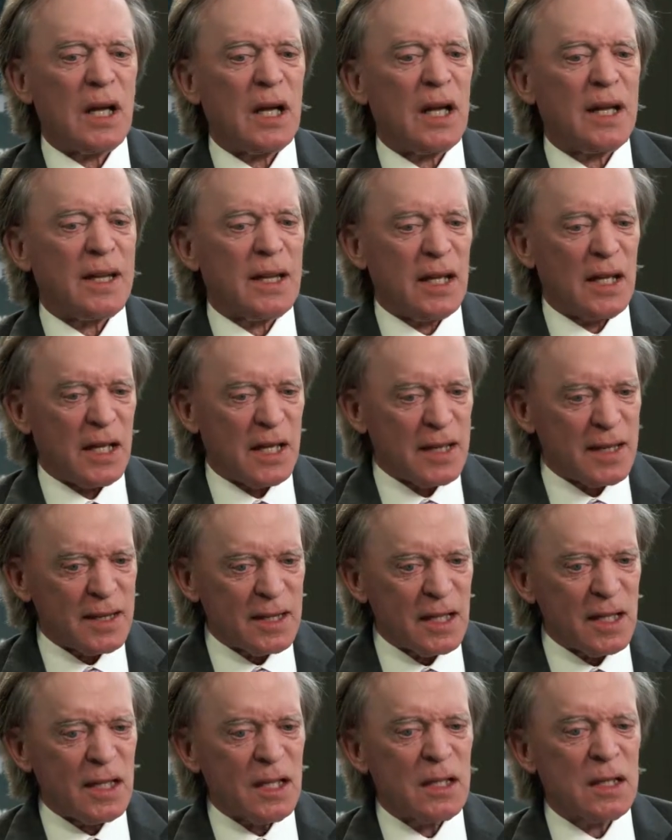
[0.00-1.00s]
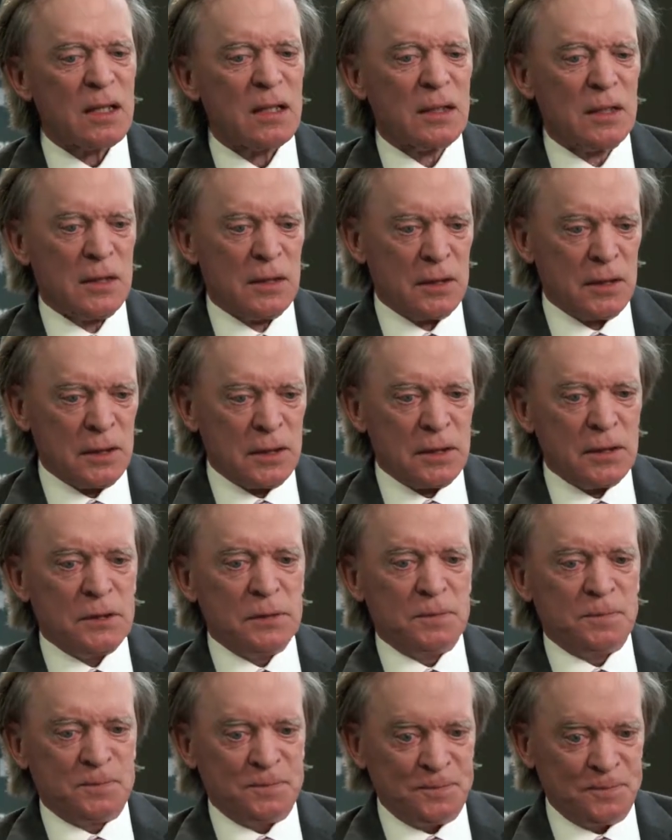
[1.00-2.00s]
I think,
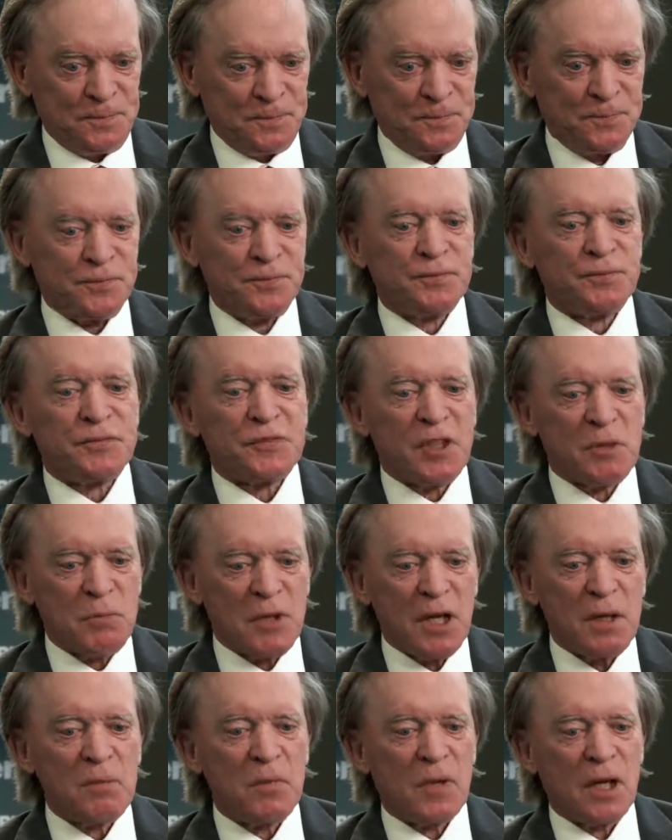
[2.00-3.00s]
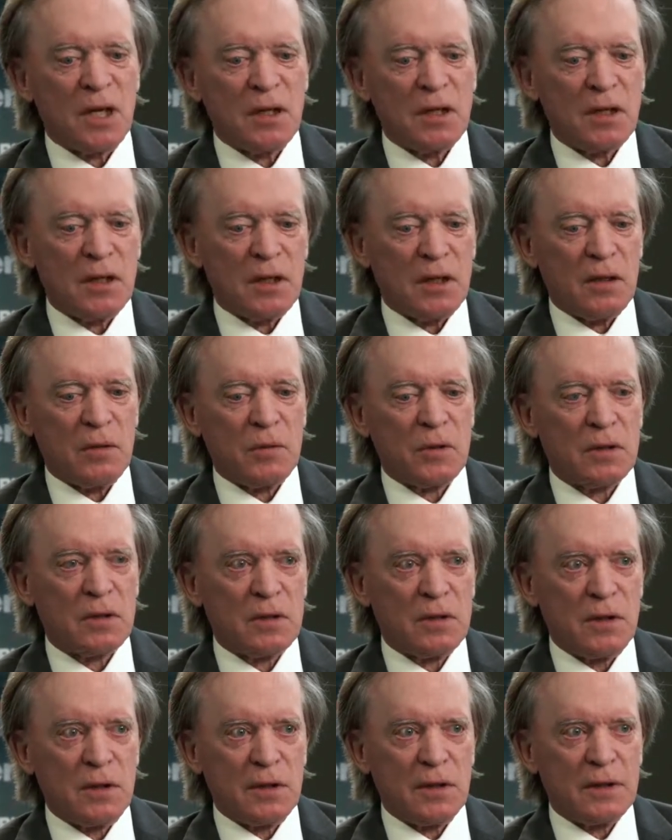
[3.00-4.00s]
to my mind, it
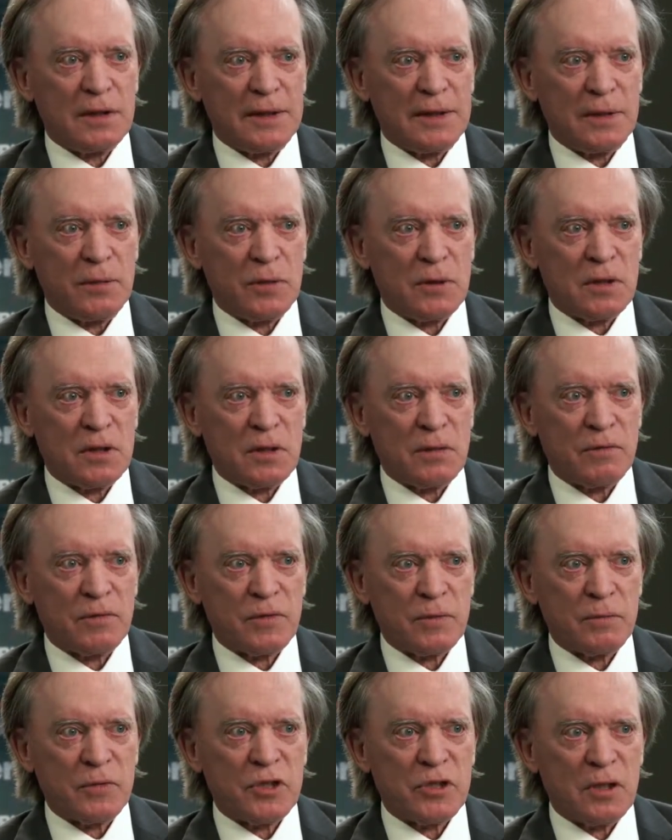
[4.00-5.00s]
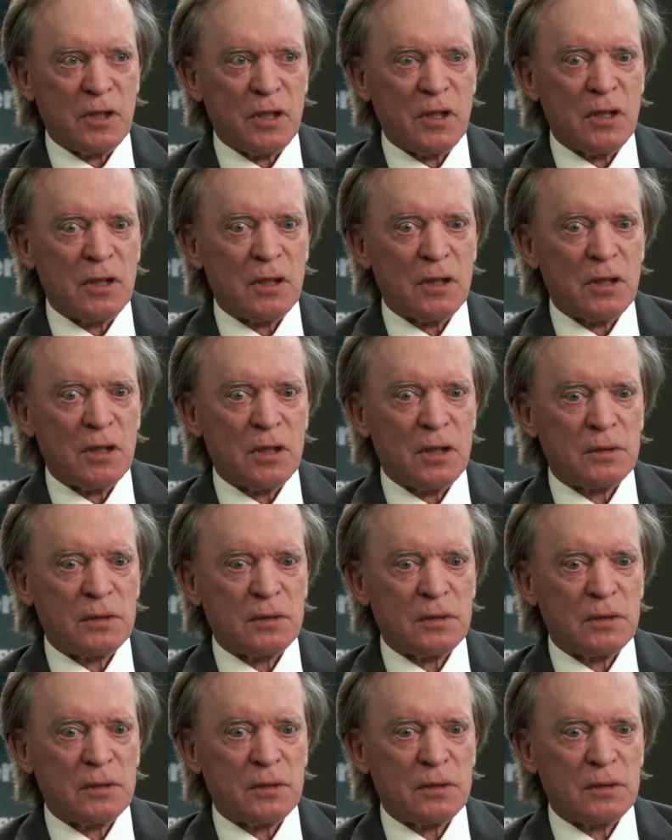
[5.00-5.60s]
would come from China,